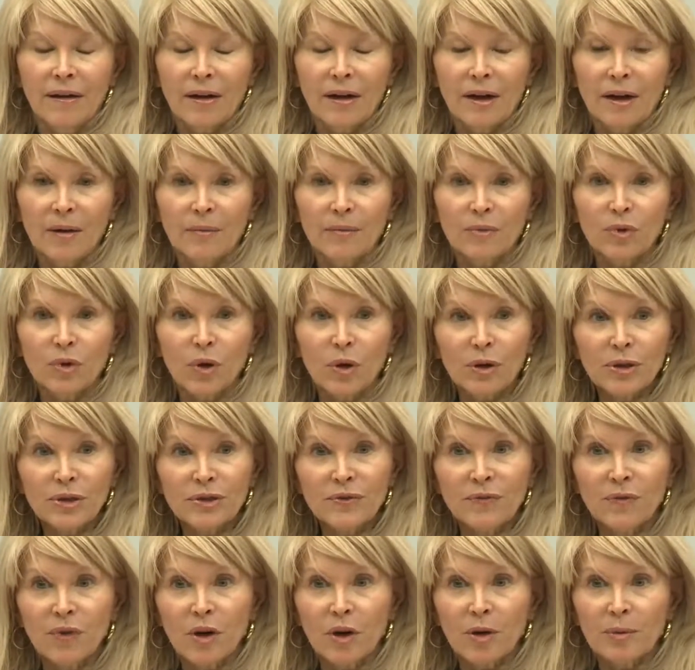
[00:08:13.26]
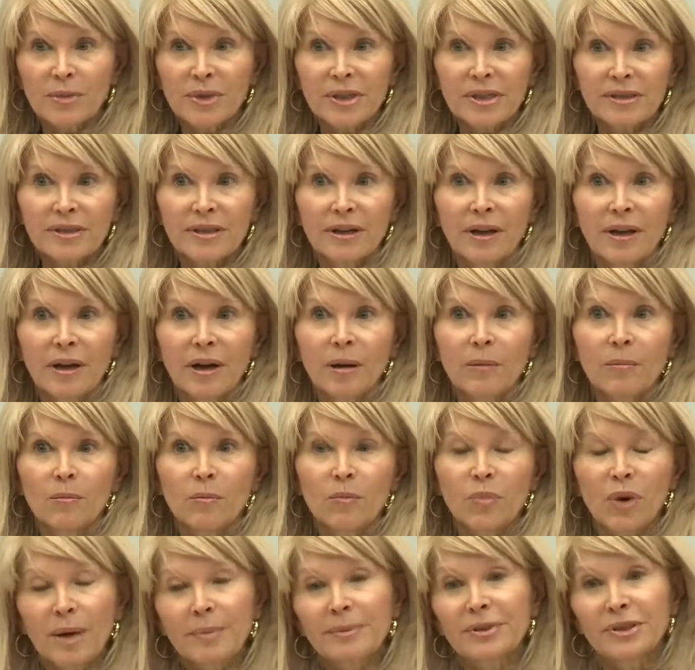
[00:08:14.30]
Large pharmas
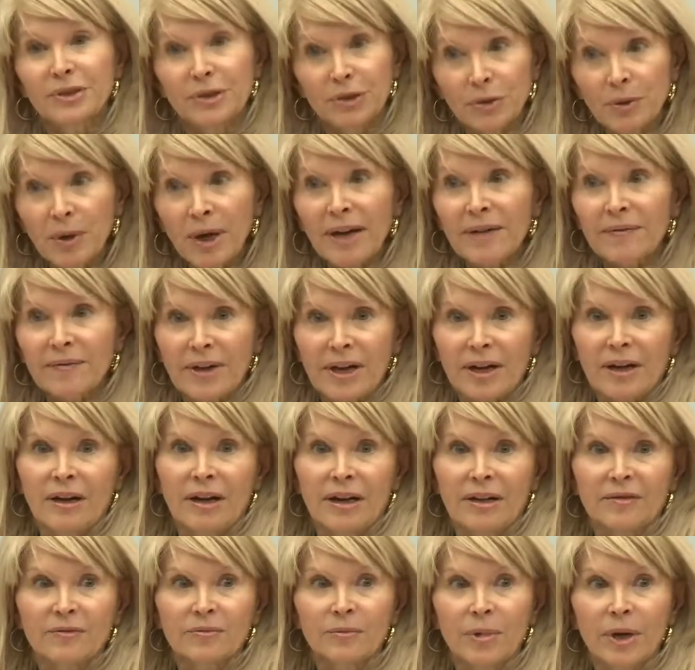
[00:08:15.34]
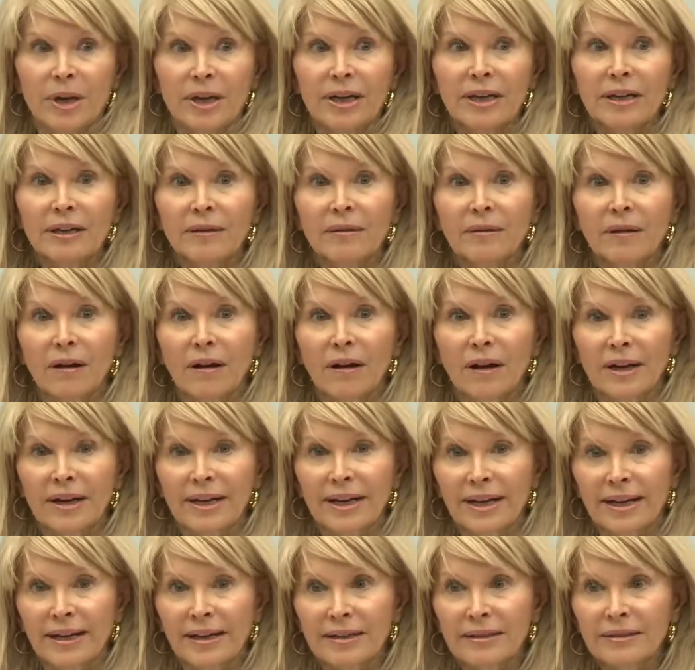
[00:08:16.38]
probably do have that kind of money on
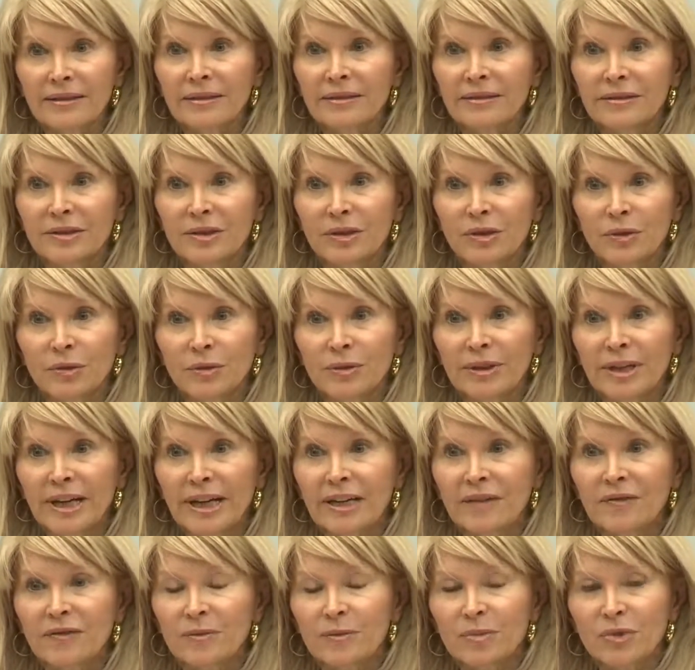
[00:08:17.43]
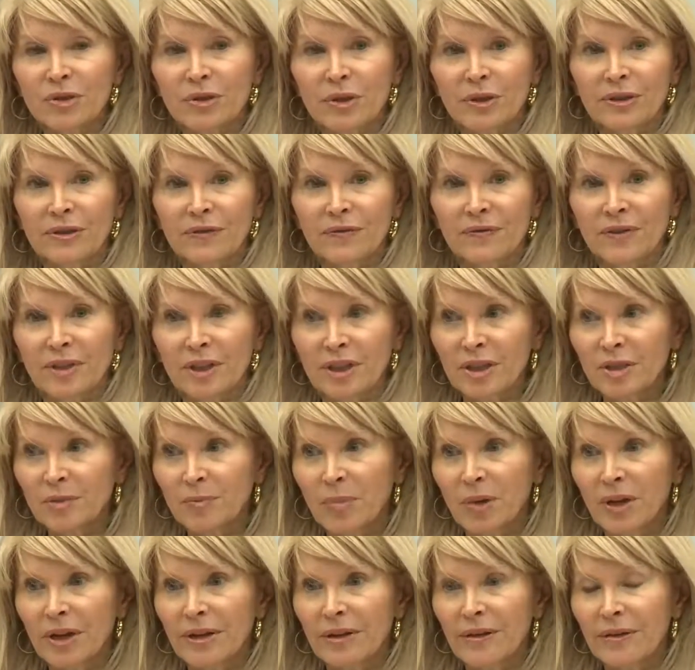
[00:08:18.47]
hand to take it from start to finish,
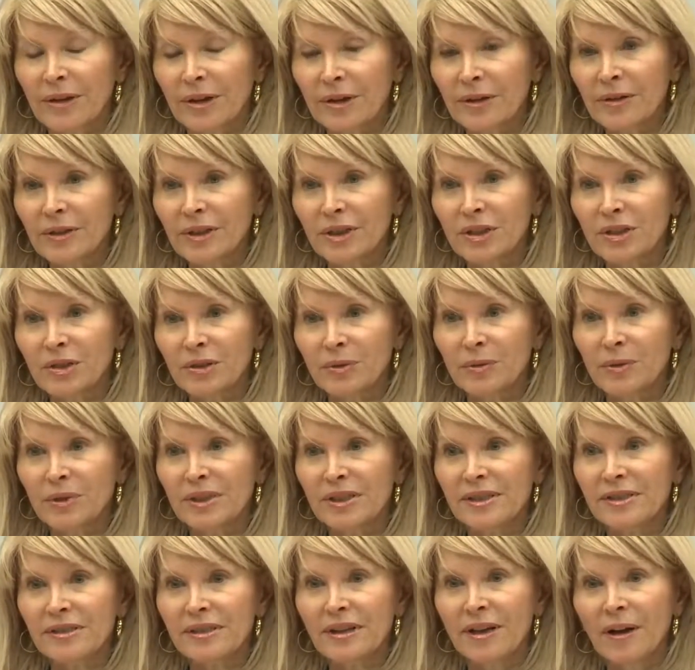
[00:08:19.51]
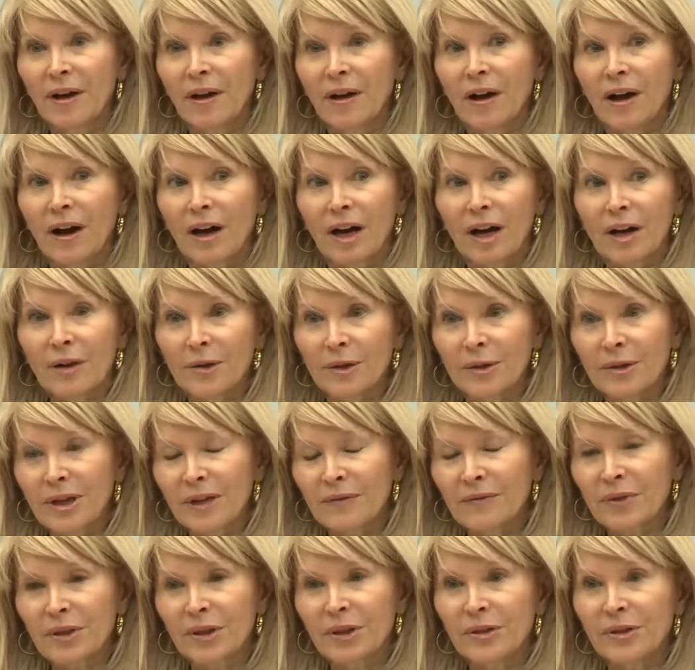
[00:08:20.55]
but their issue is they're
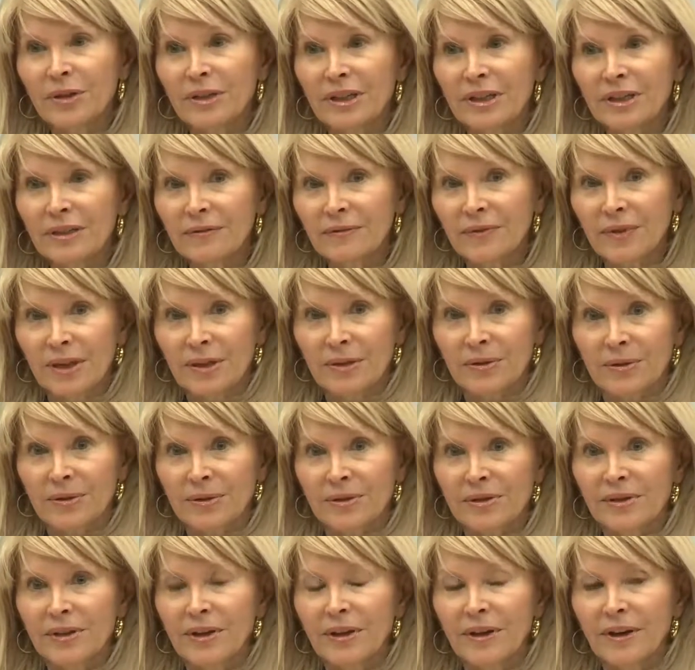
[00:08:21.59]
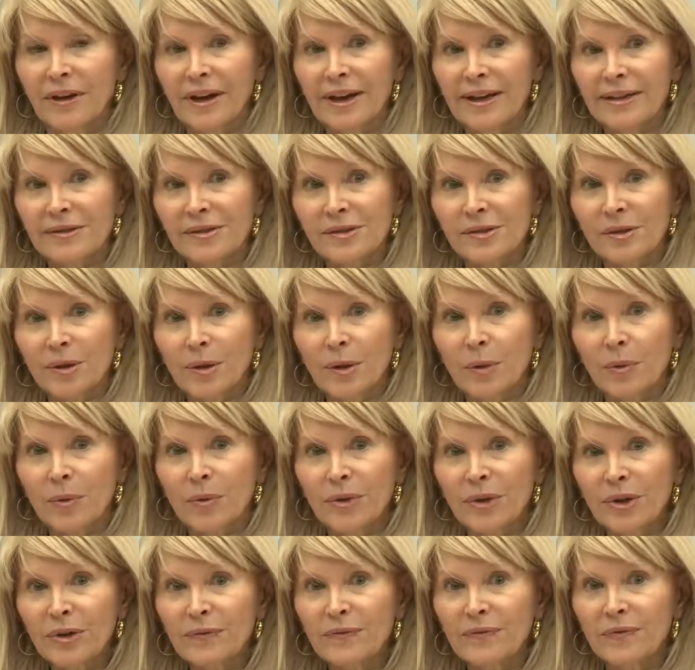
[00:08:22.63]
not very good innovators. And so
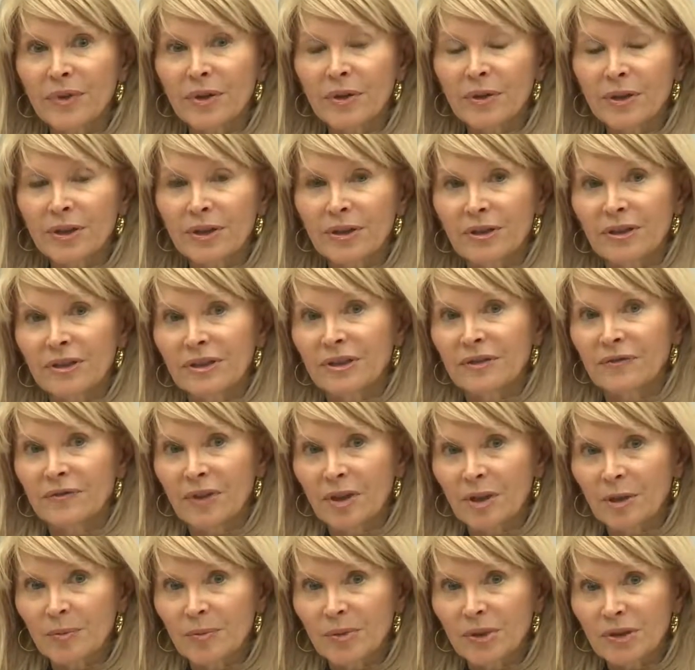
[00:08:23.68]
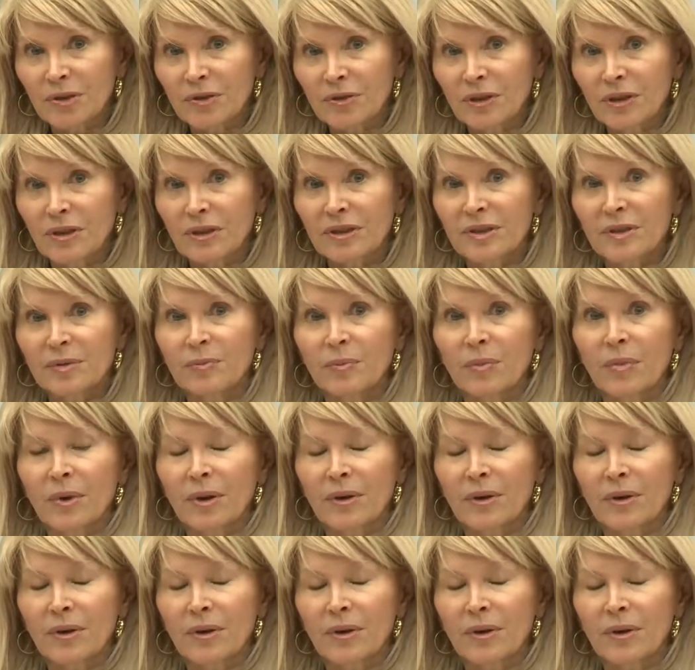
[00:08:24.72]
they're very good at developing drugs.